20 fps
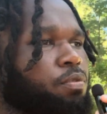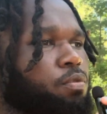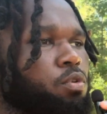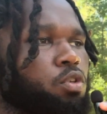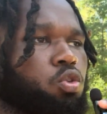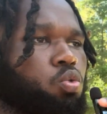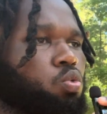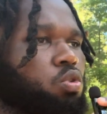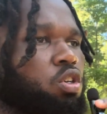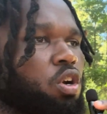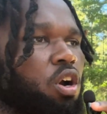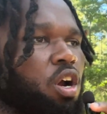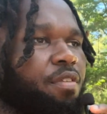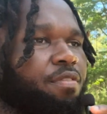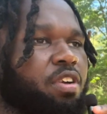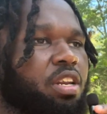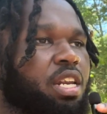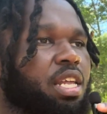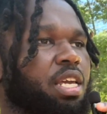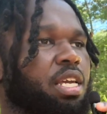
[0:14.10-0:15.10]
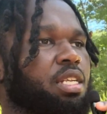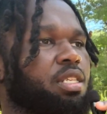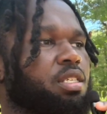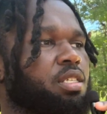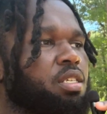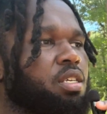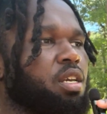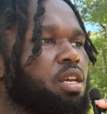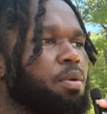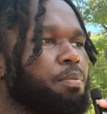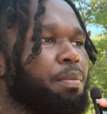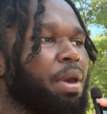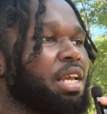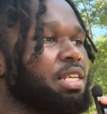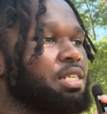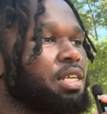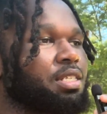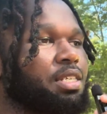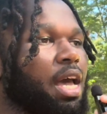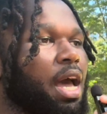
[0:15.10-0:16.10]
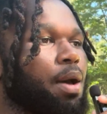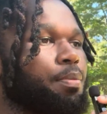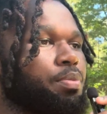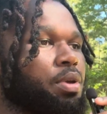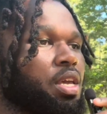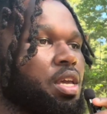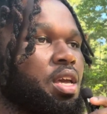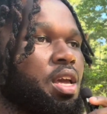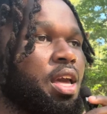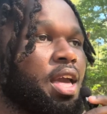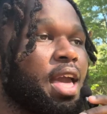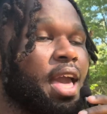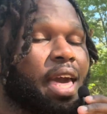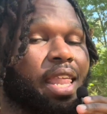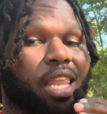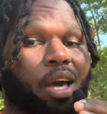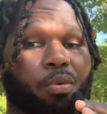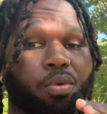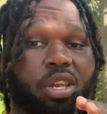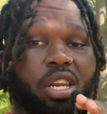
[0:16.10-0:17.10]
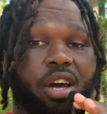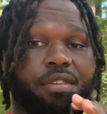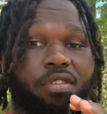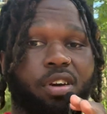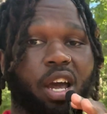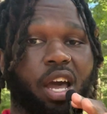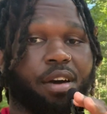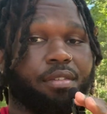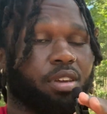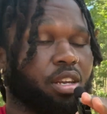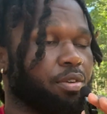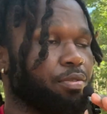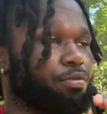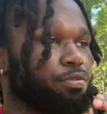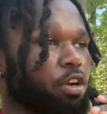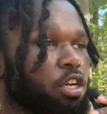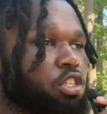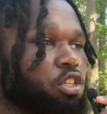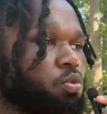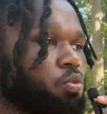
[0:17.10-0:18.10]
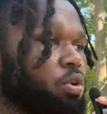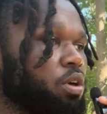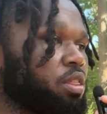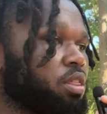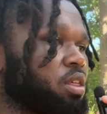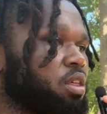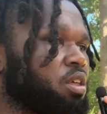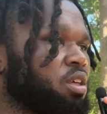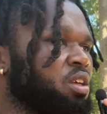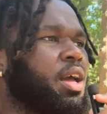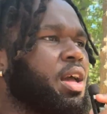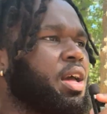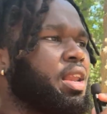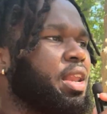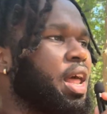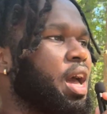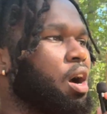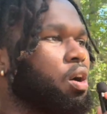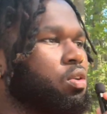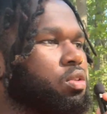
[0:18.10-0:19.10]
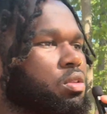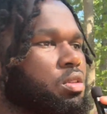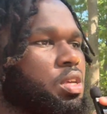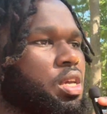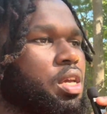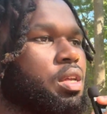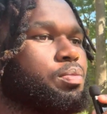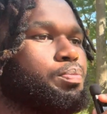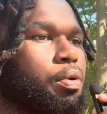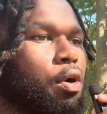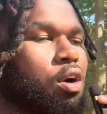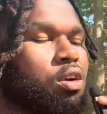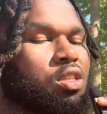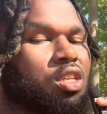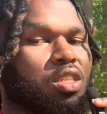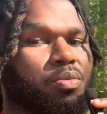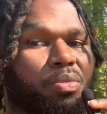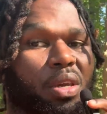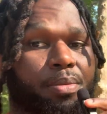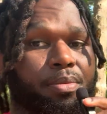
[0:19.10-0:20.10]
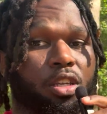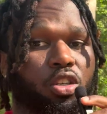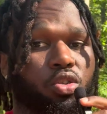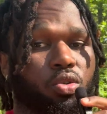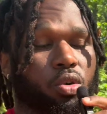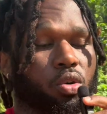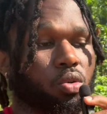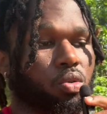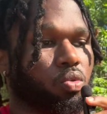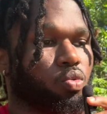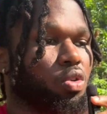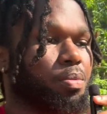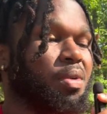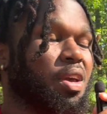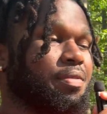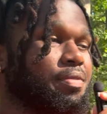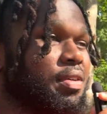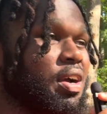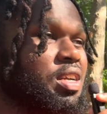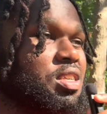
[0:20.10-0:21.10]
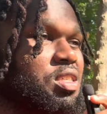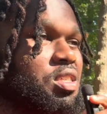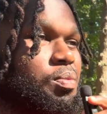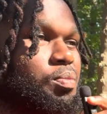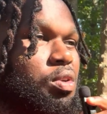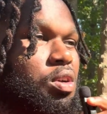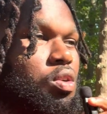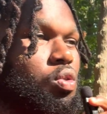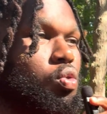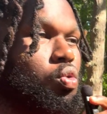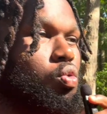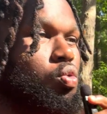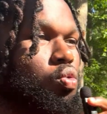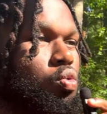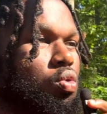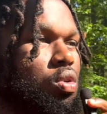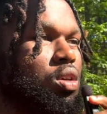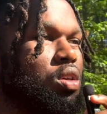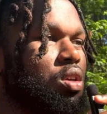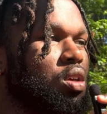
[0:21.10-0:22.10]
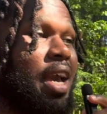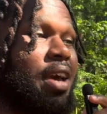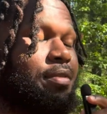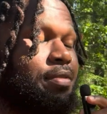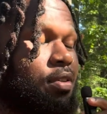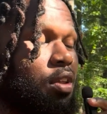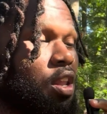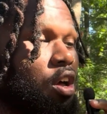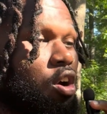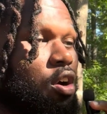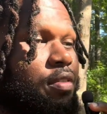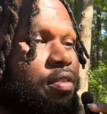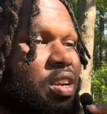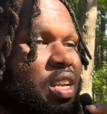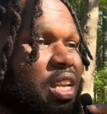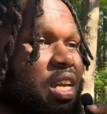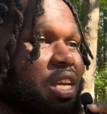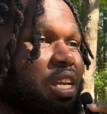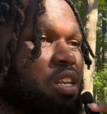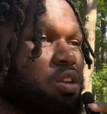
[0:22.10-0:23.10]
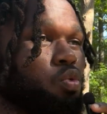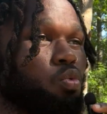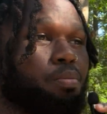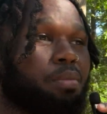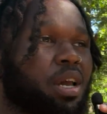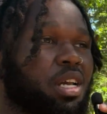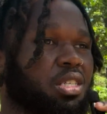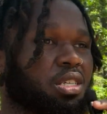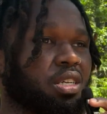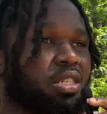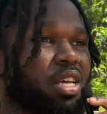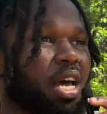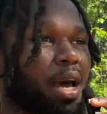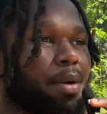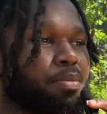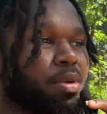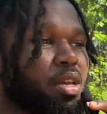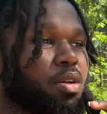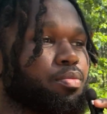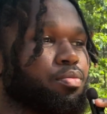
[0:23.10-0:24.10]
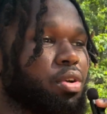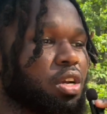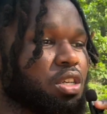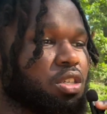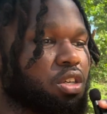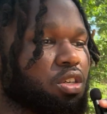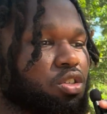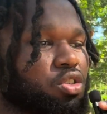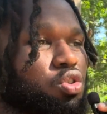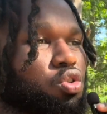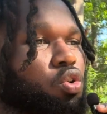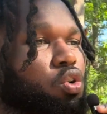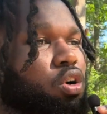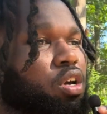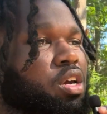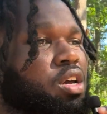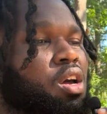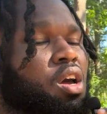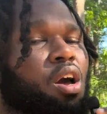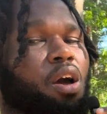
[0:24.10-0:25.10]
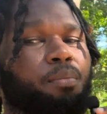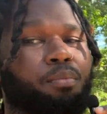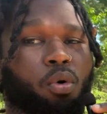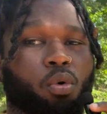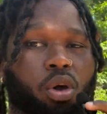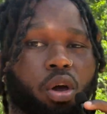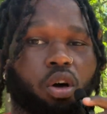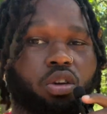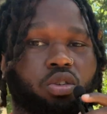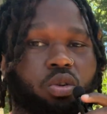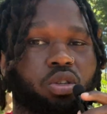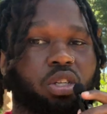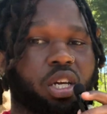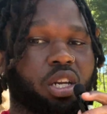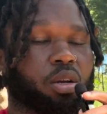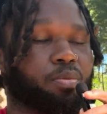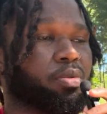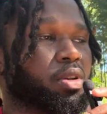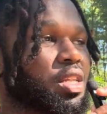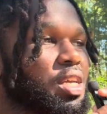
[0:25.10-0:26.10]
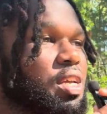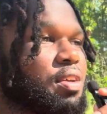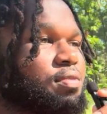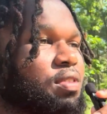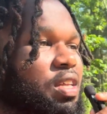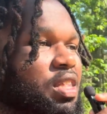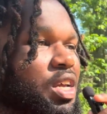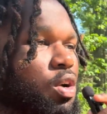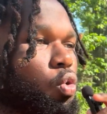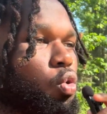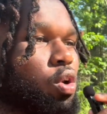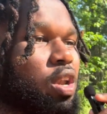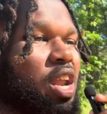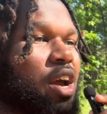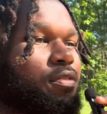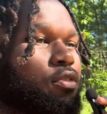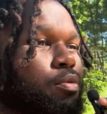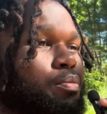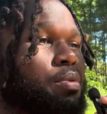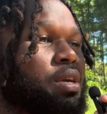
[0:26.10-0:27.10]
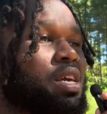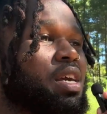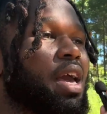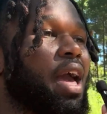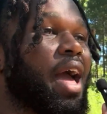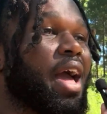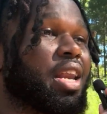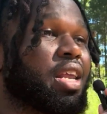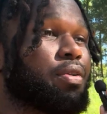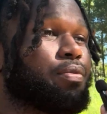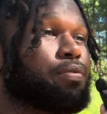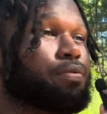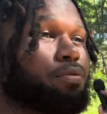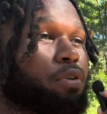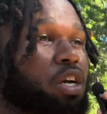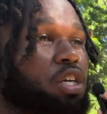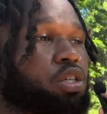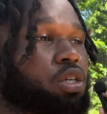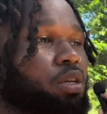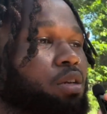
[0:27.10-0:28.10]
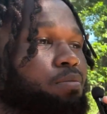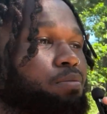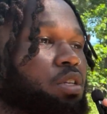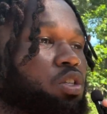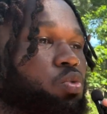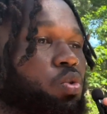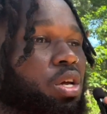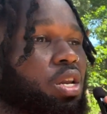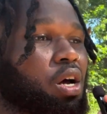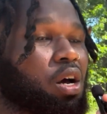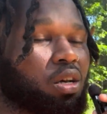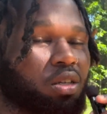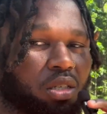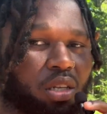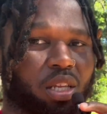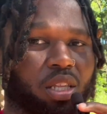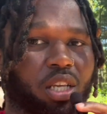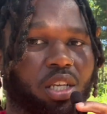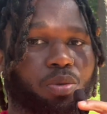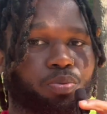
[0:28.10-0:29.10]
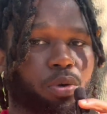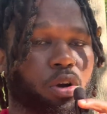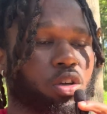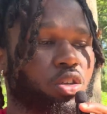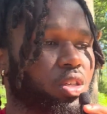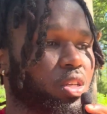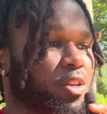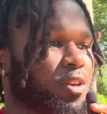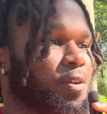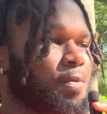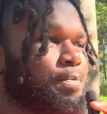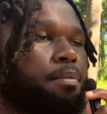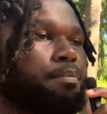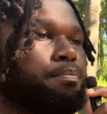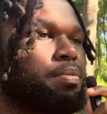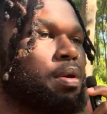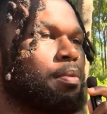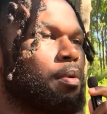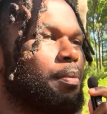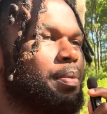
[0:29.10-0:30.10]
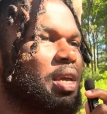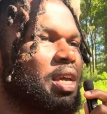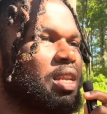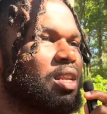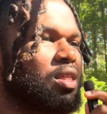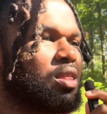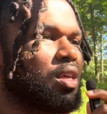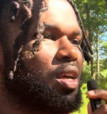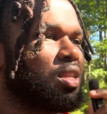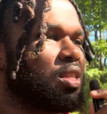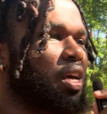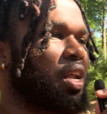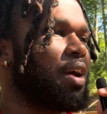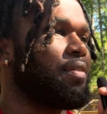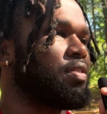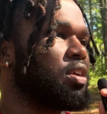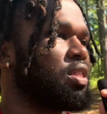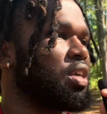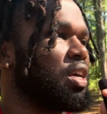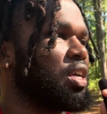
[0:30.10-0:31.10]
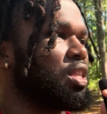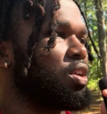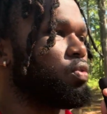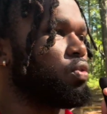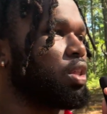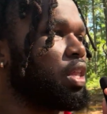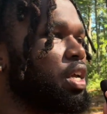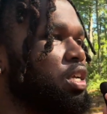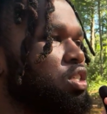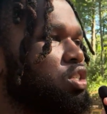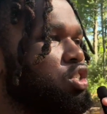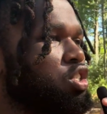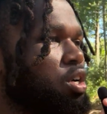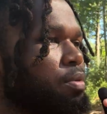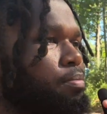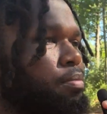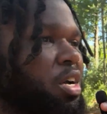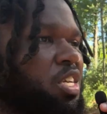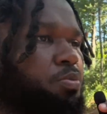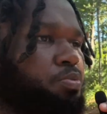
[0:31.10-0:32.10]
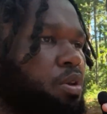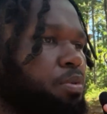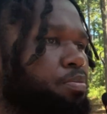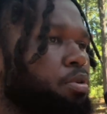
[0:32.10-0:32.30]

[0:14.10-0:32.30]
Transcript: suits our every needs, makes us happy, and that we never have any friction with. Now, in part, this may be true. We may find someone who can fill our every need, who makes us happy and brings us joy. But we also tend to believe that there will never be any friction between us and this person. People begin to think that everything in the relationship must be